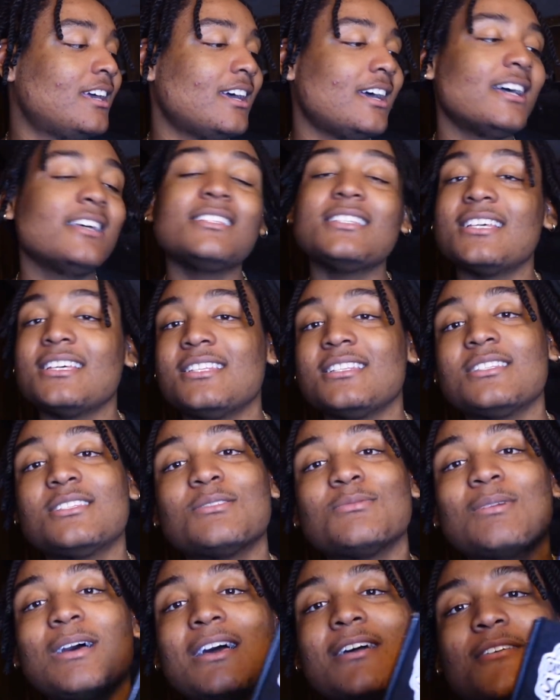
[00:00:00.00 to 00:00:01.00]
I say this
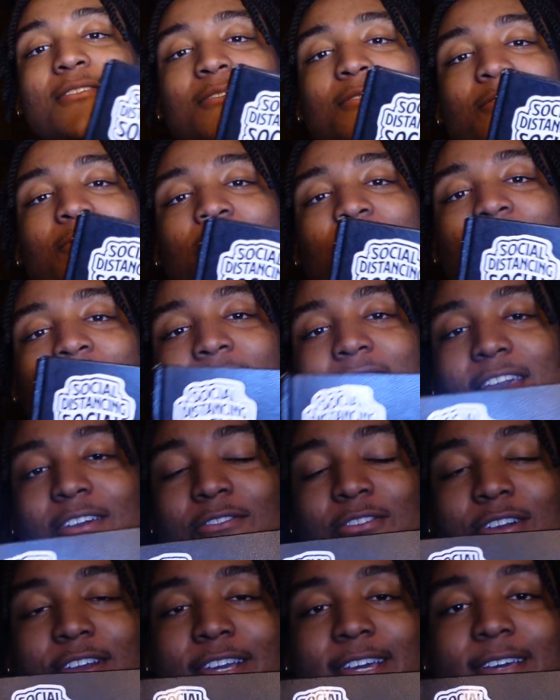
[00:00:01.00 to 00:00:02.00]
is my
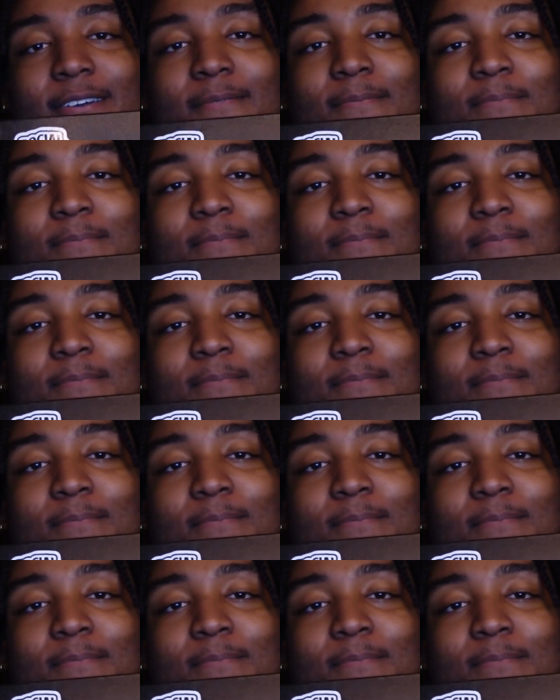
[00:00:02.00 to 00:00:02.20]
favorite